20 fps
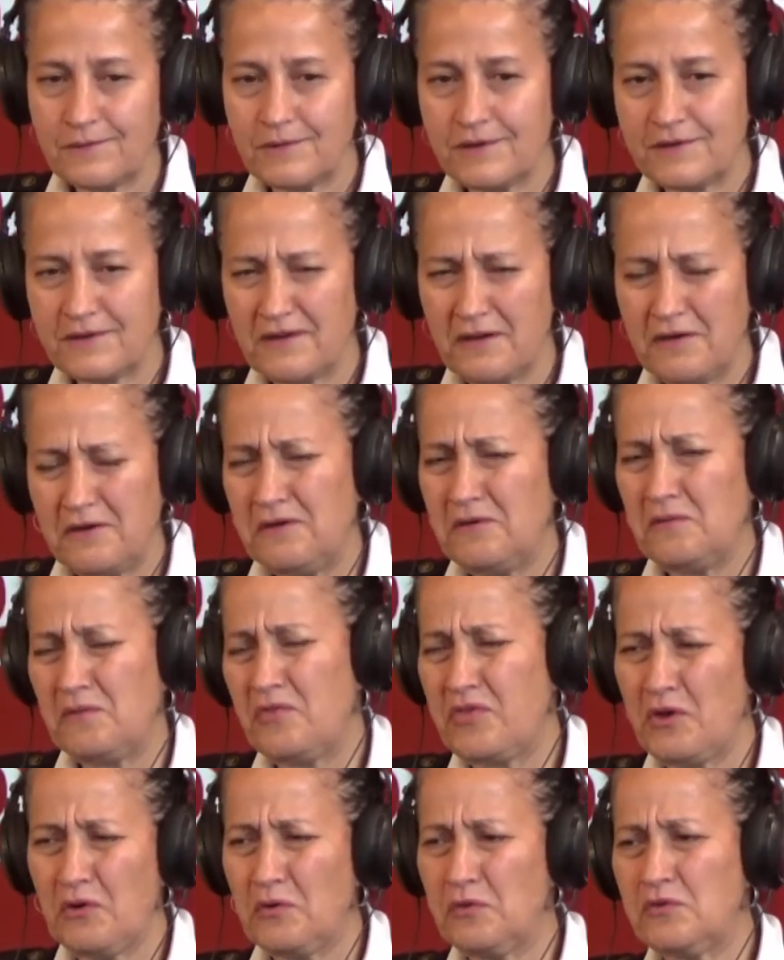oh,
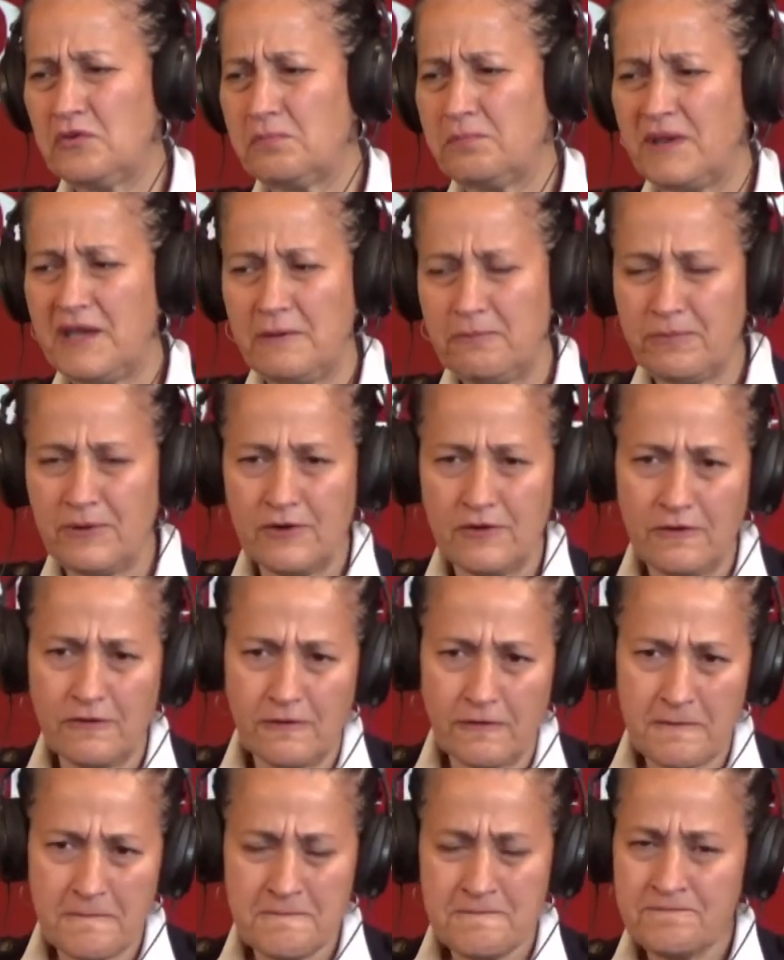those people,
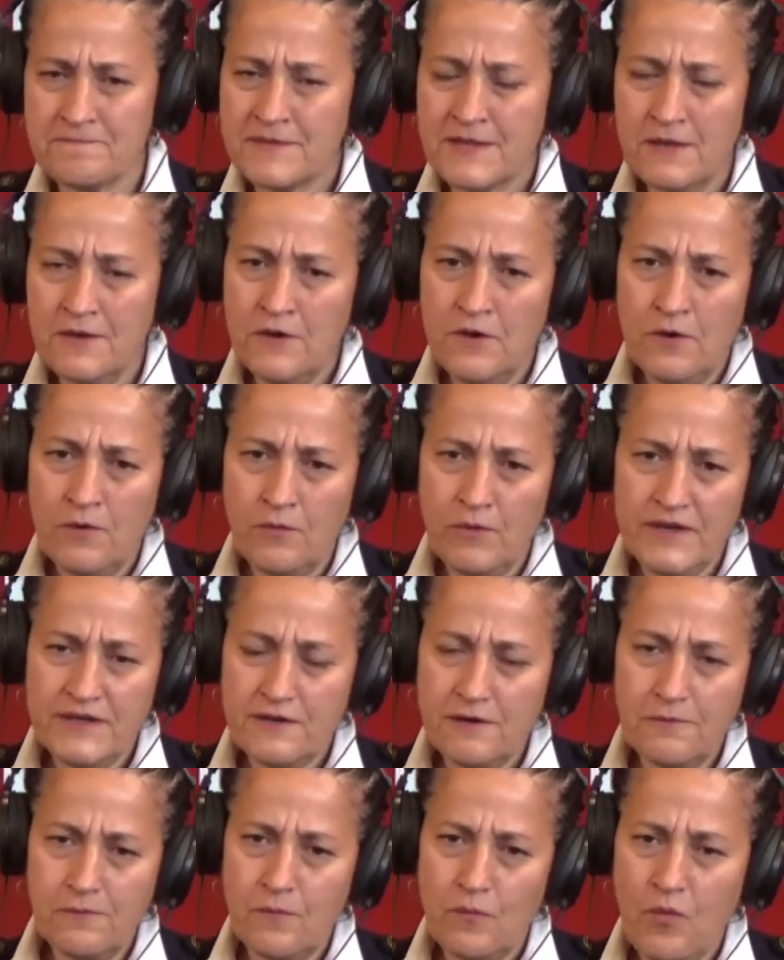or we
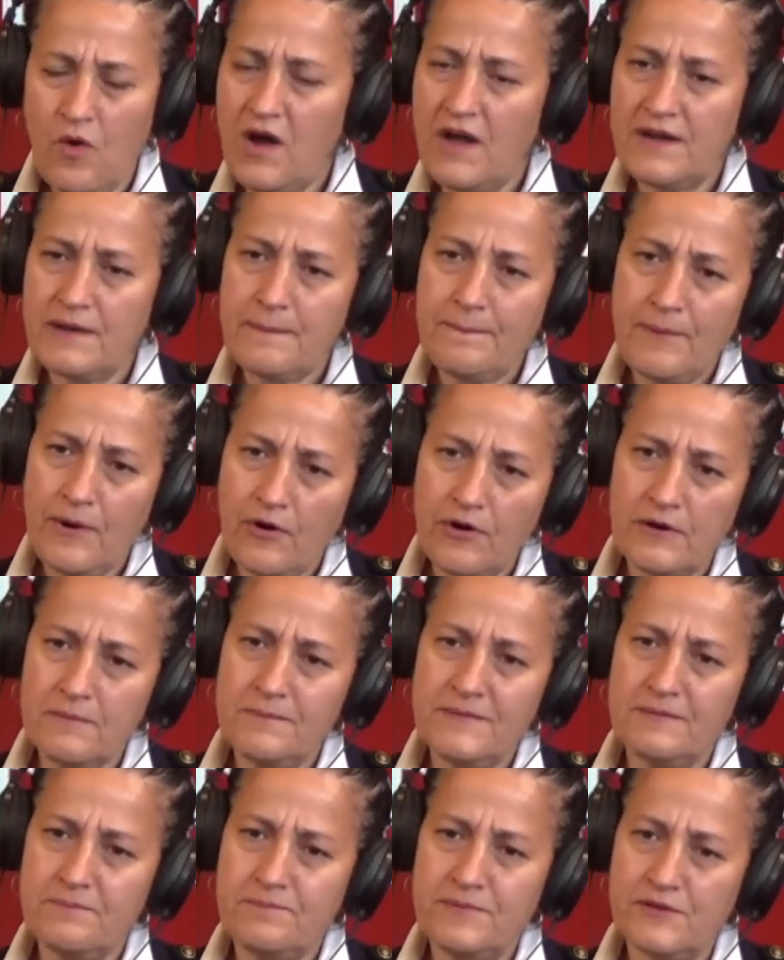don't want
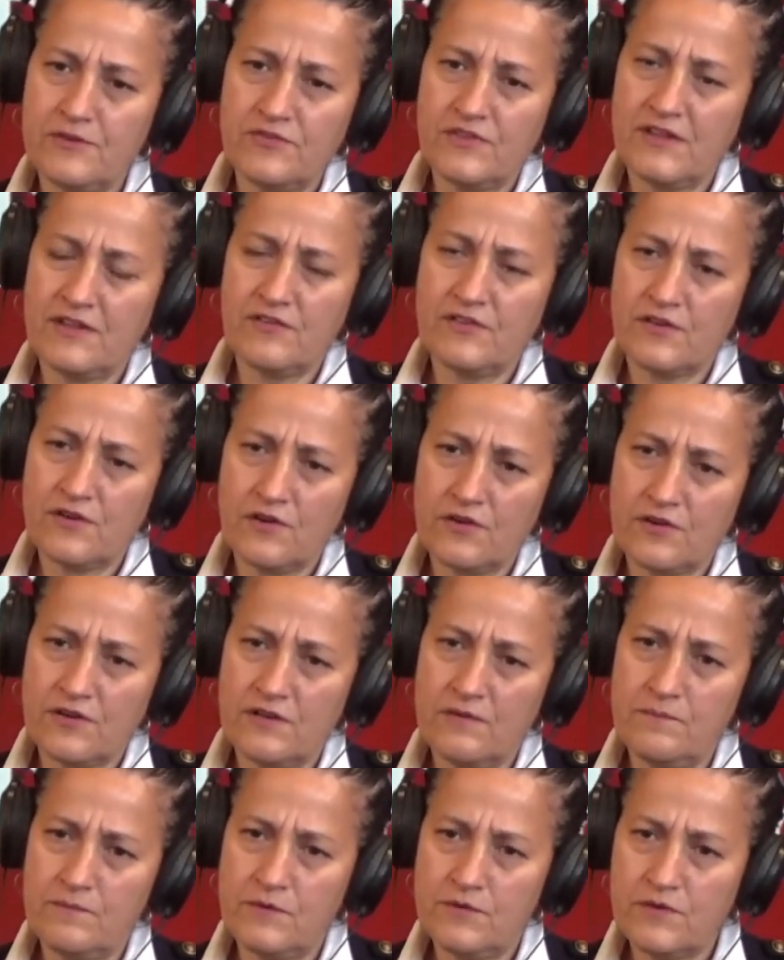apartment buildings in our
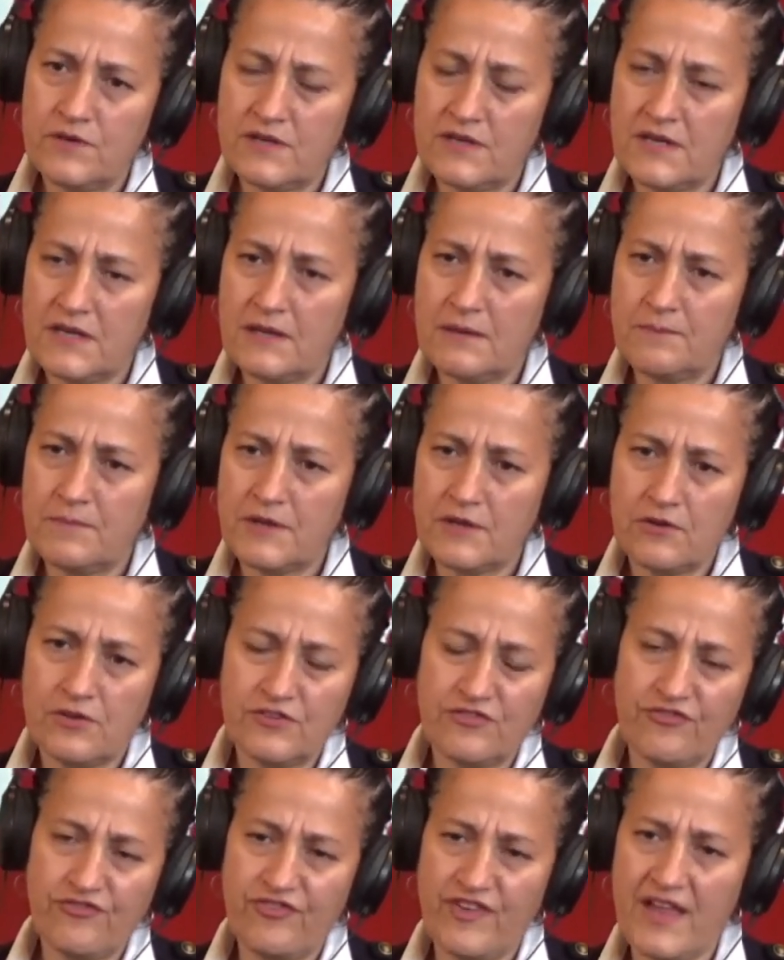community because
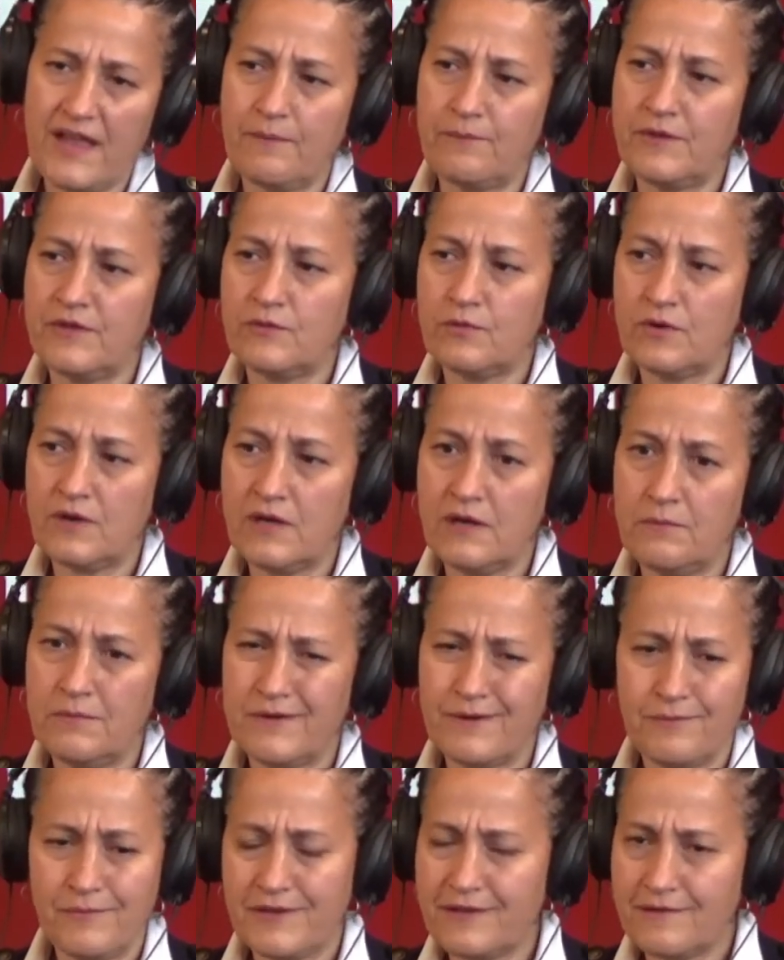families will come in.
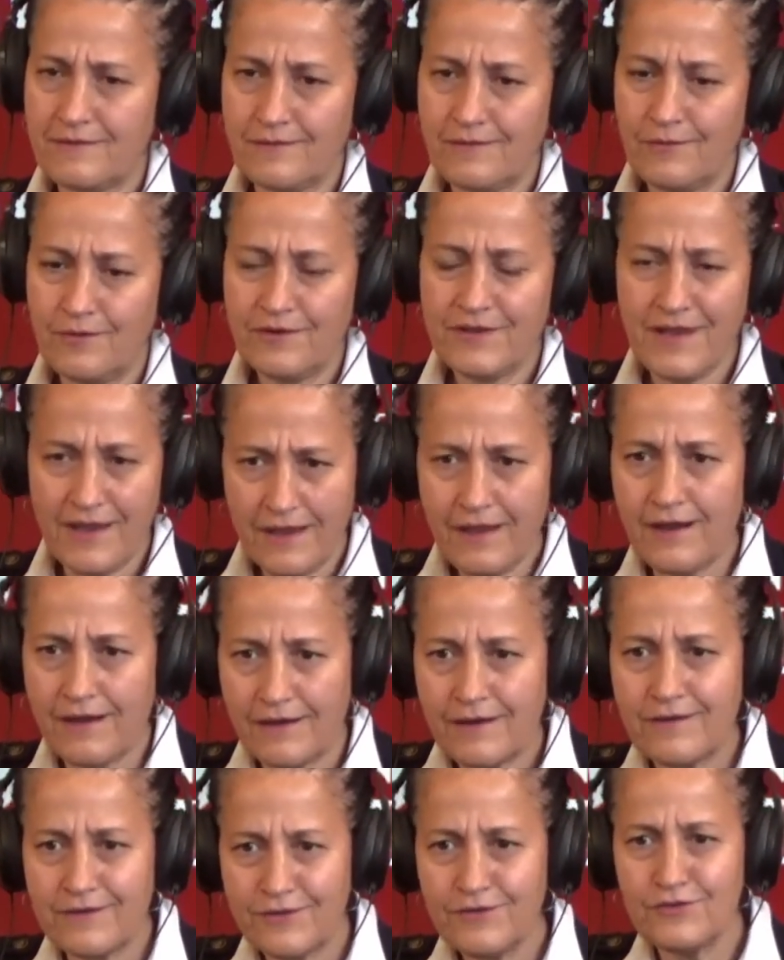I'm like, well, yeah,
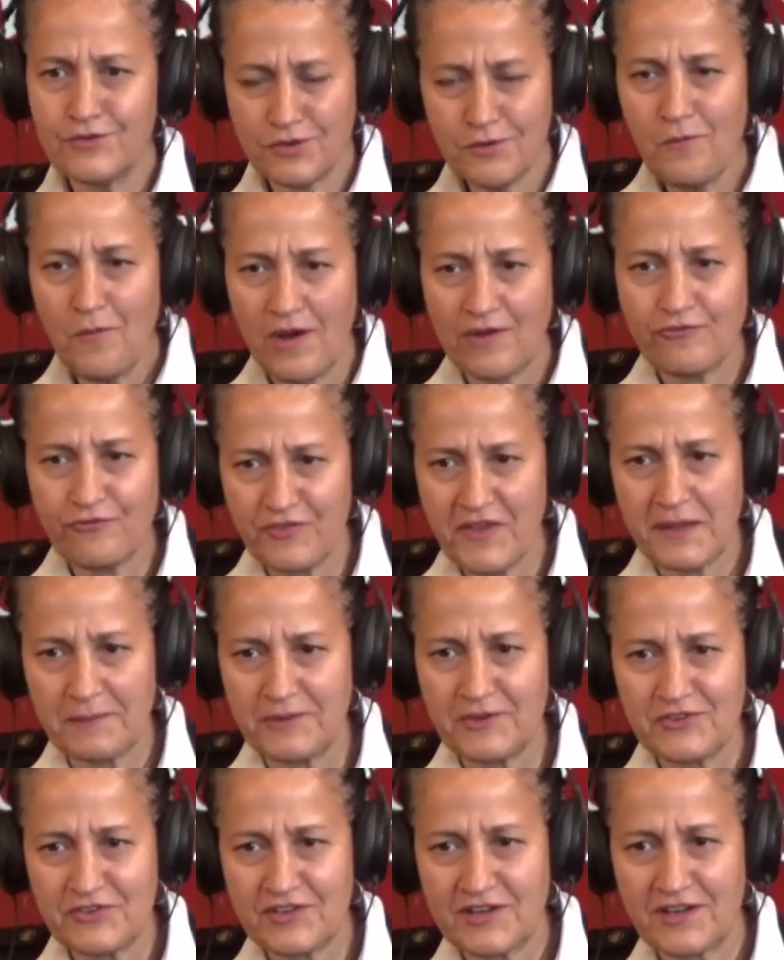you do want
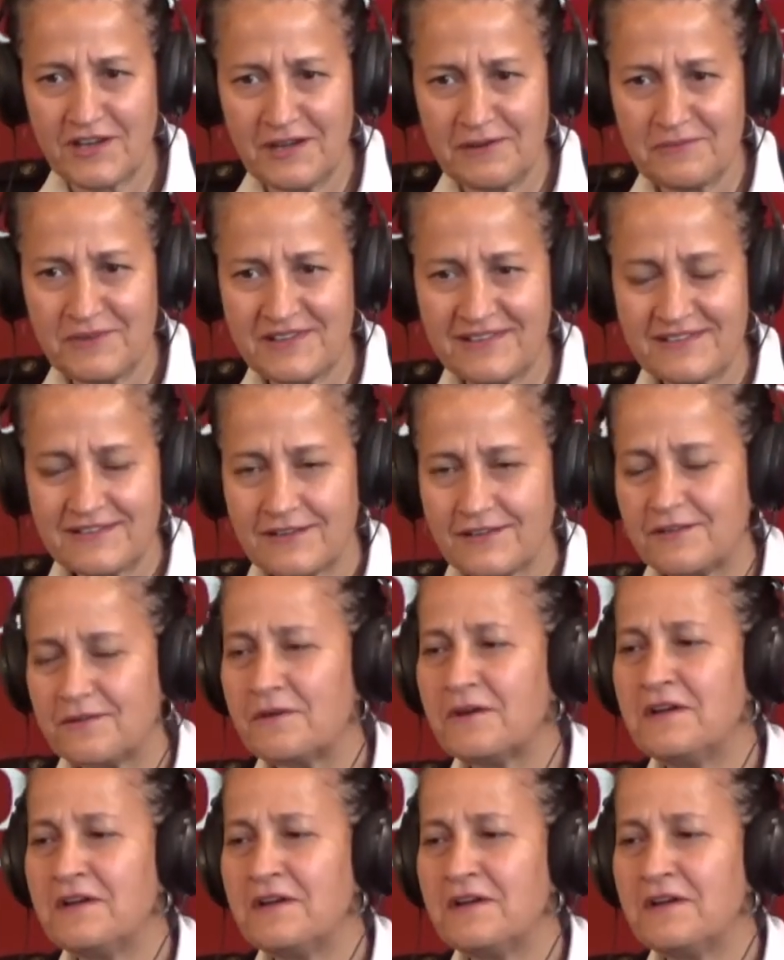families to come in. So